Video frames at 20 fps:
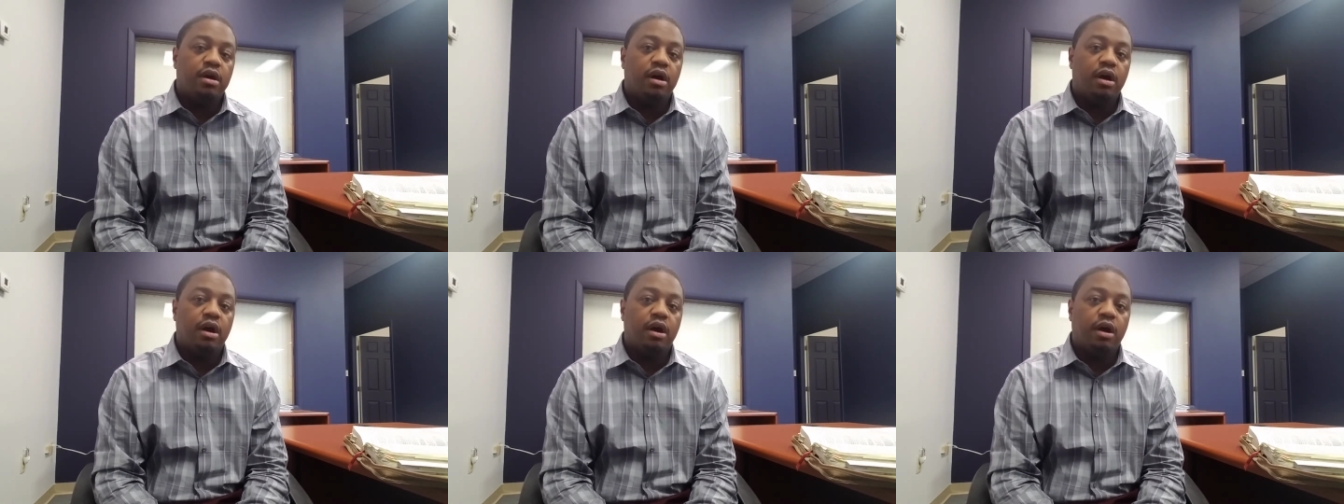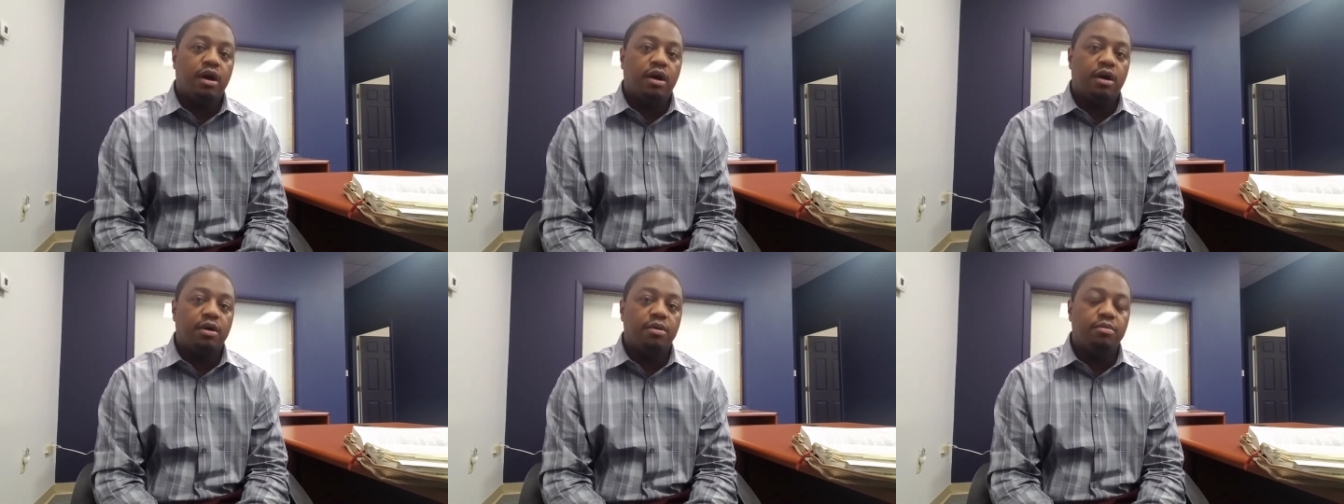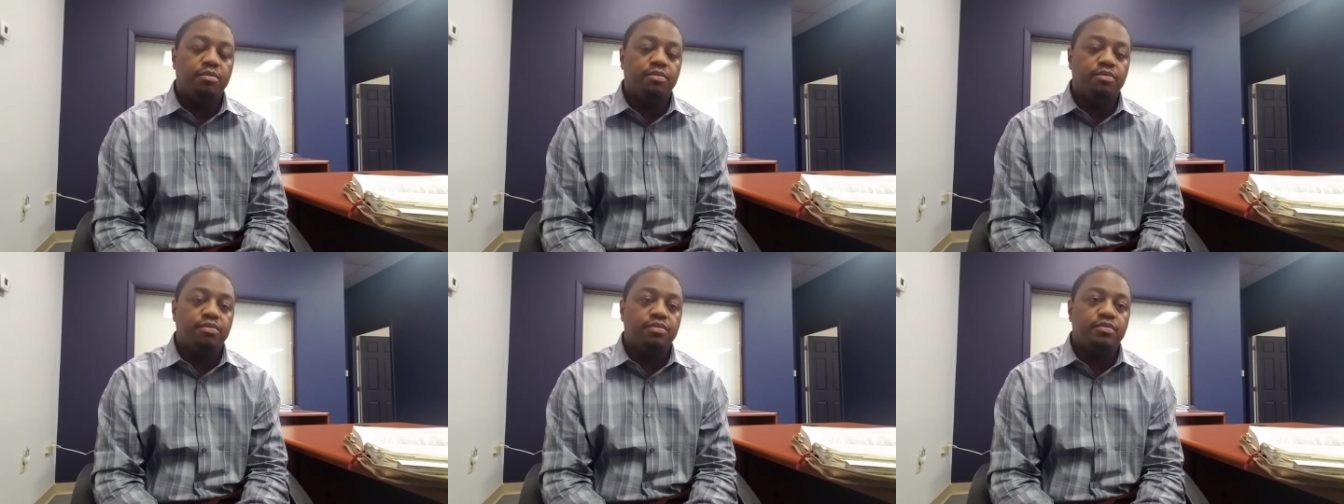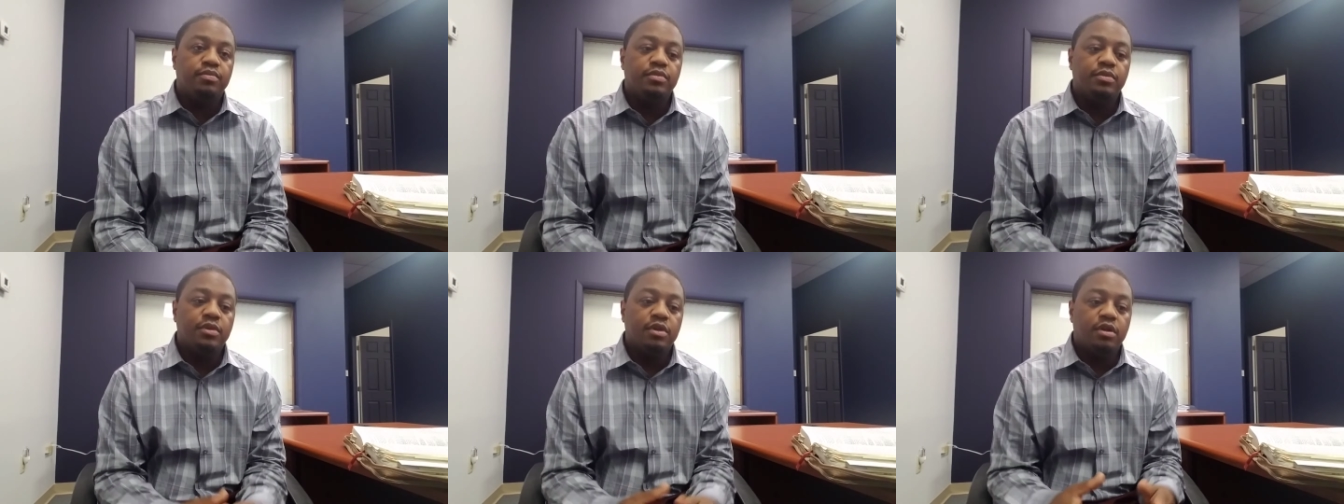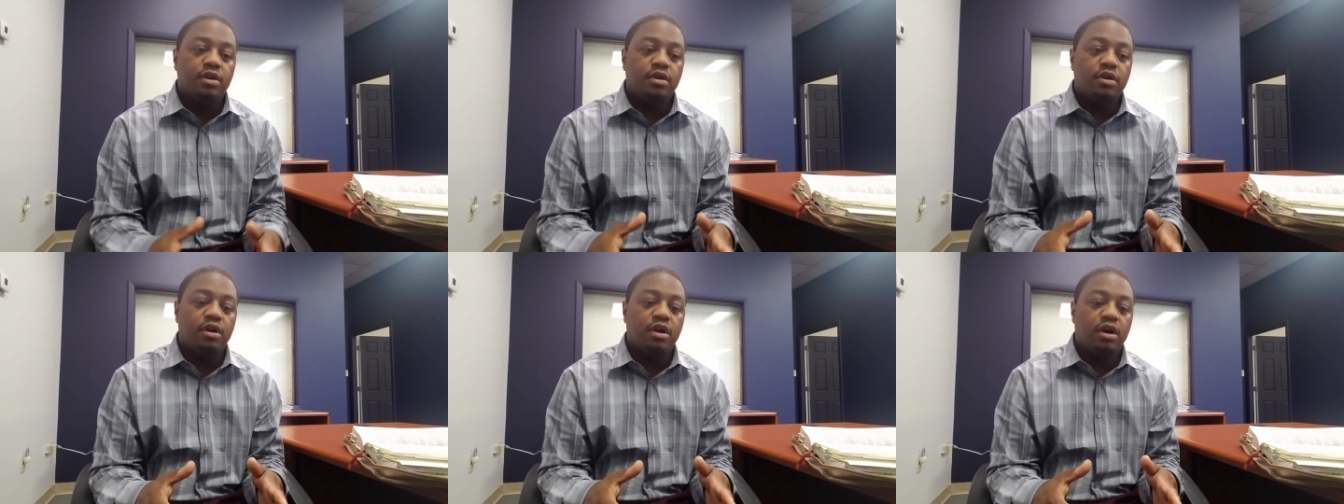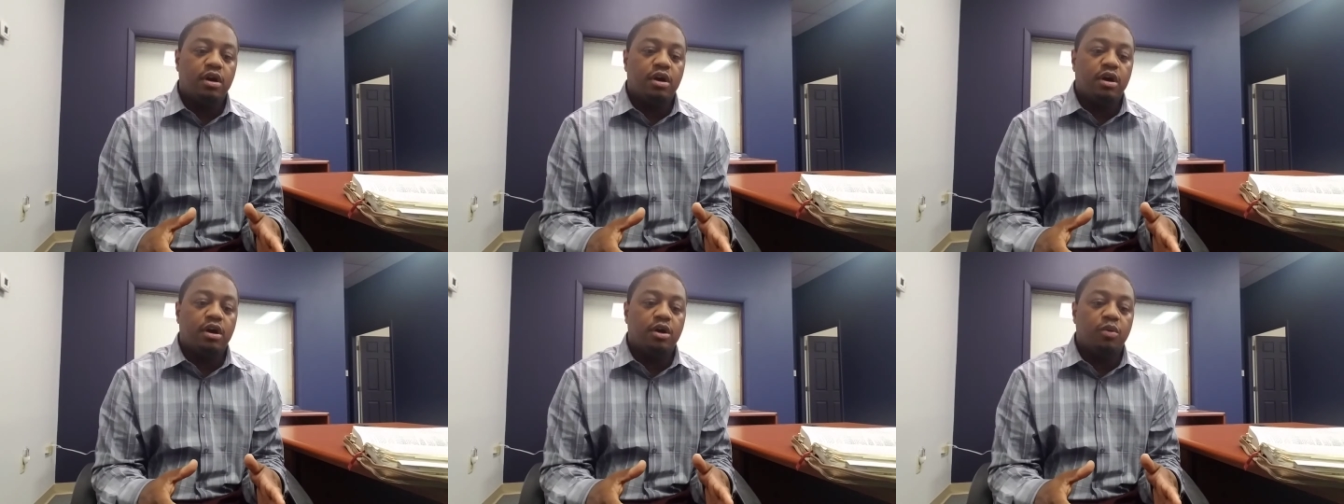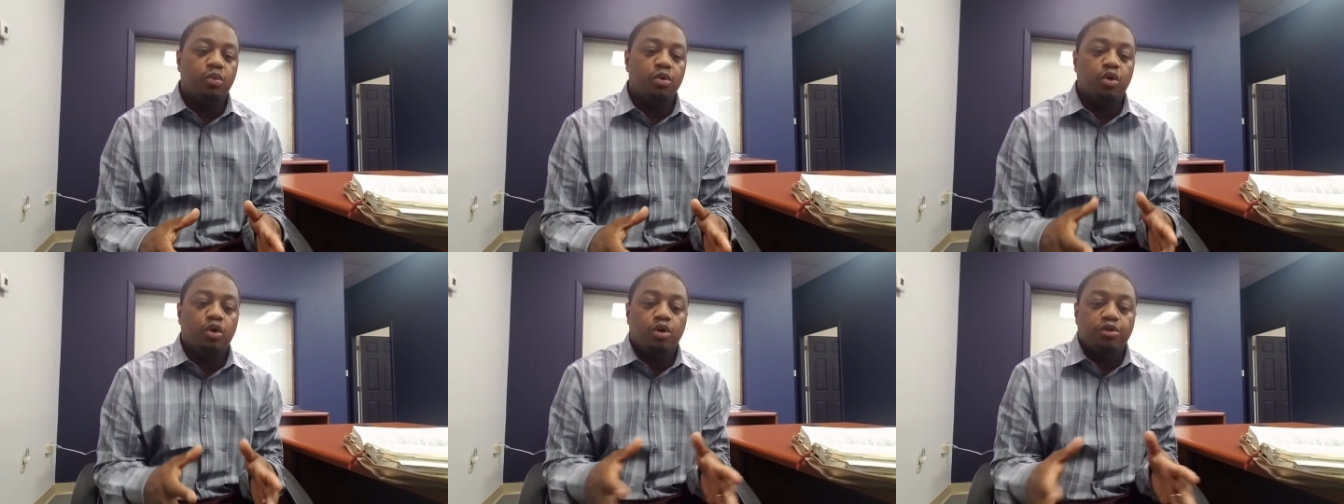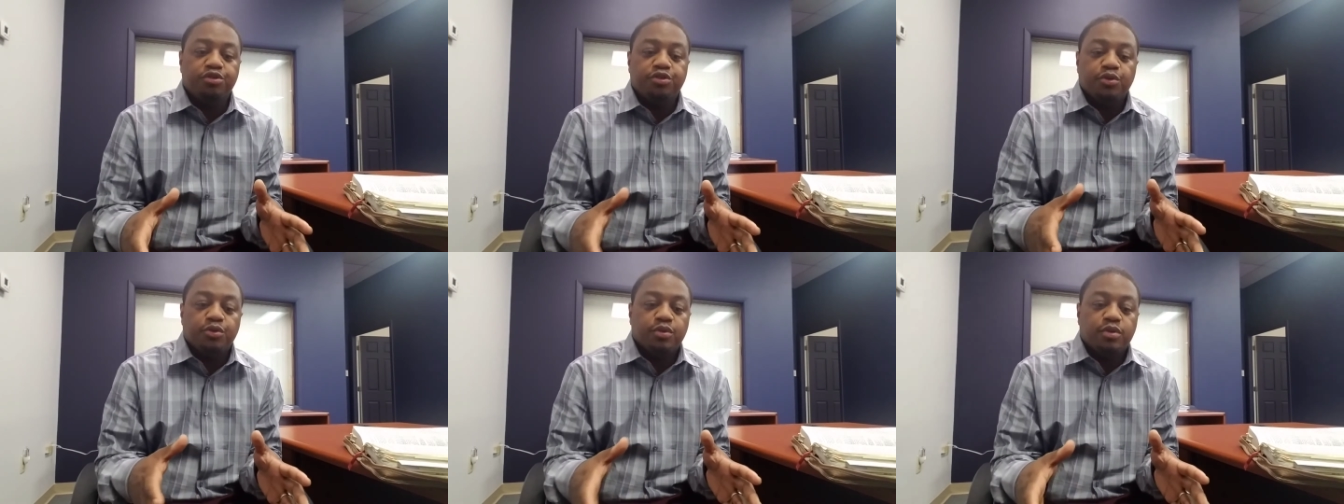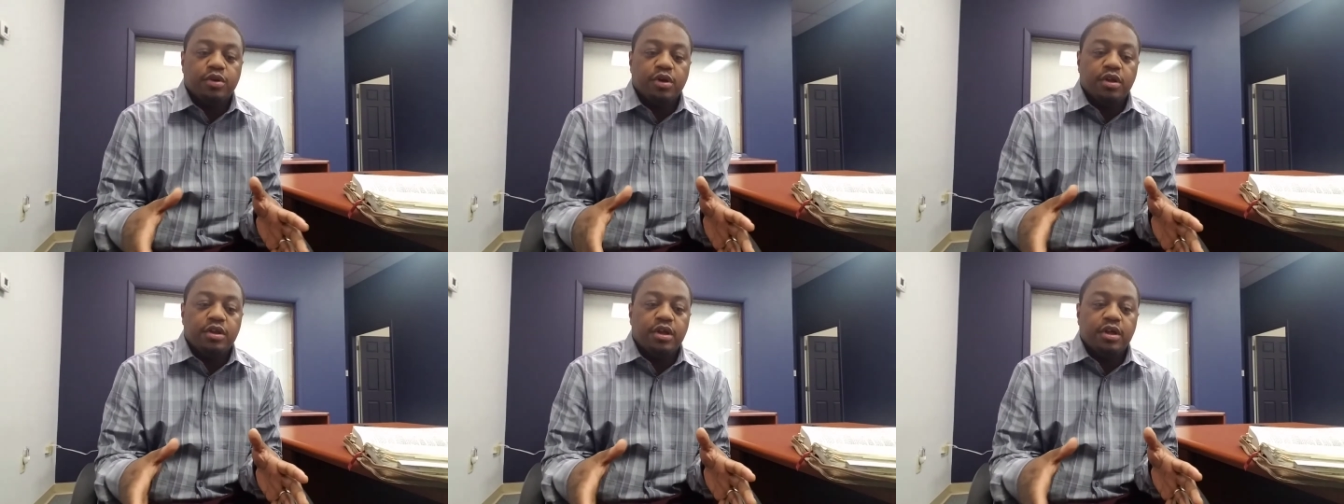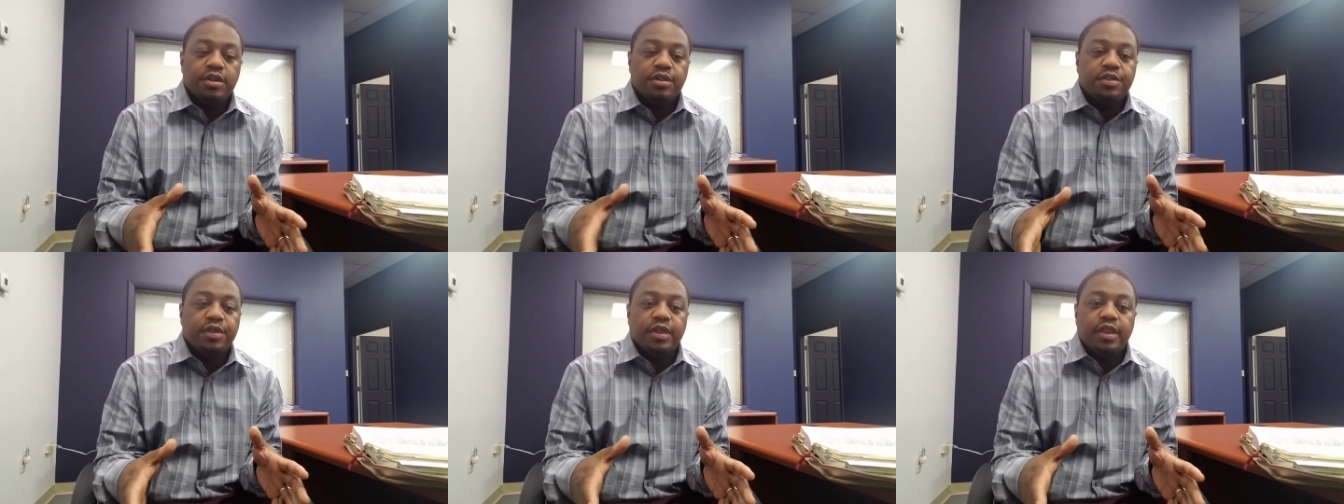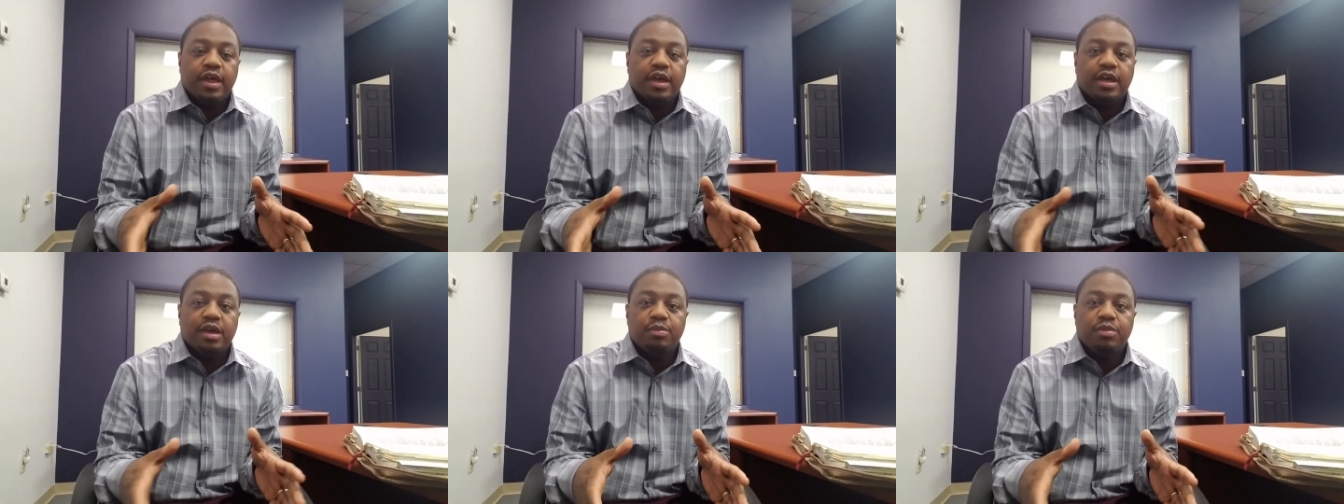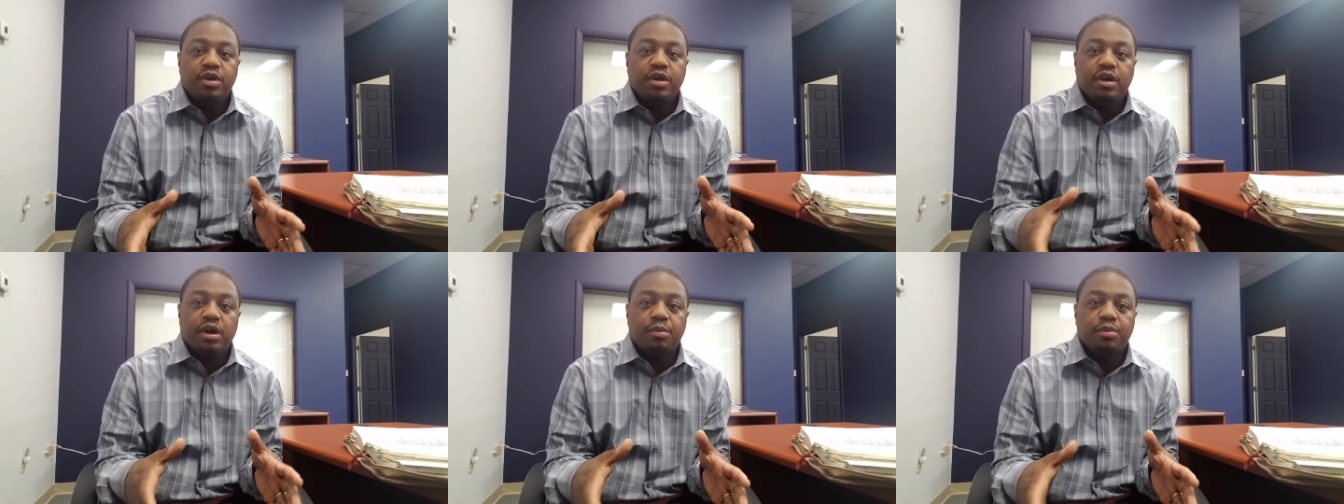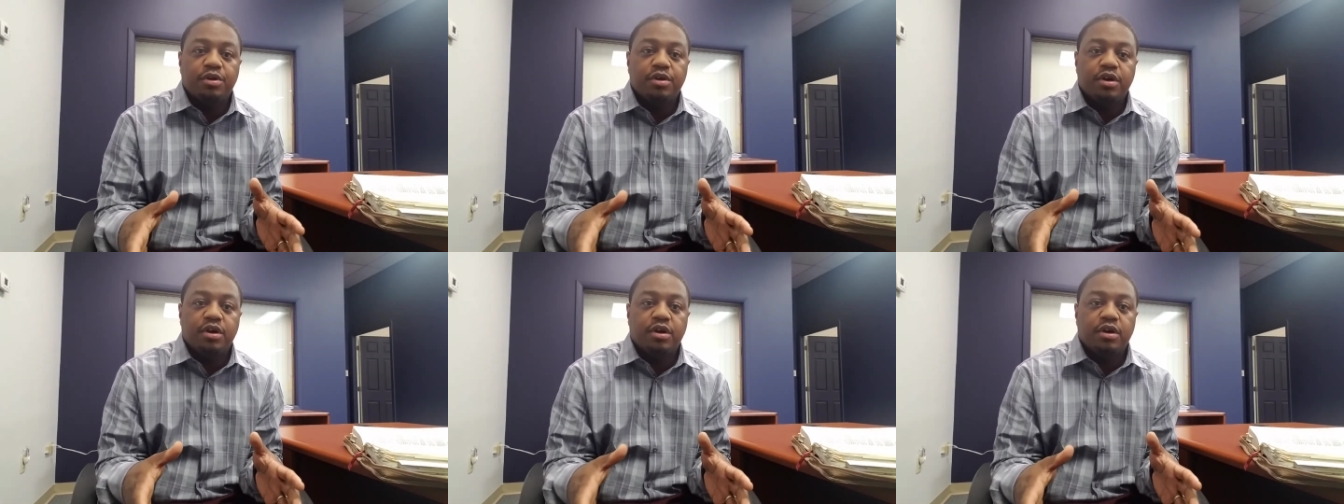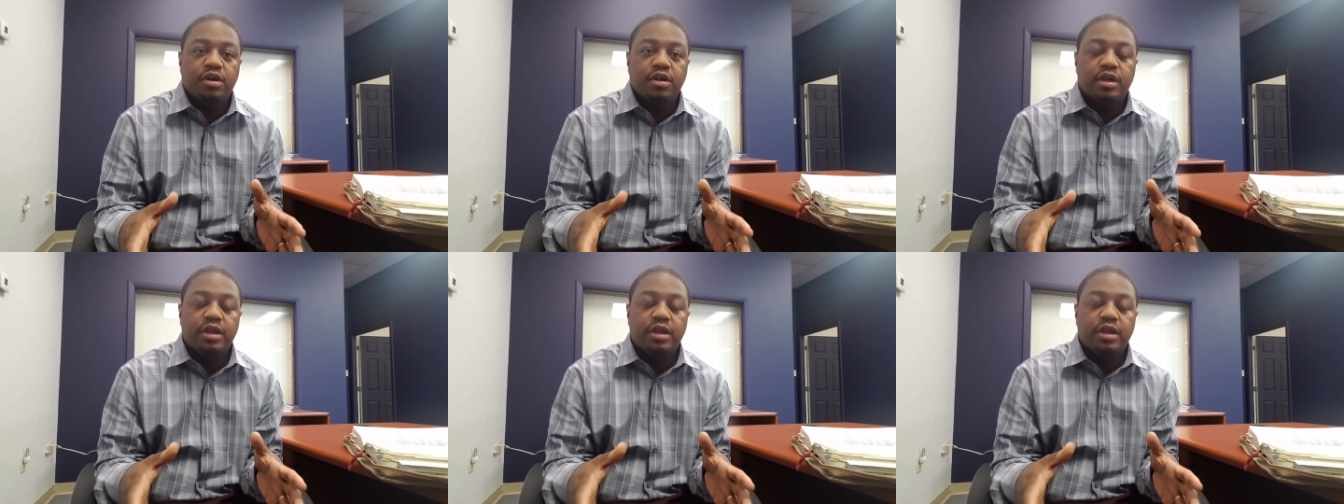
Um, uh, uh, we also another thing that could become a, uh,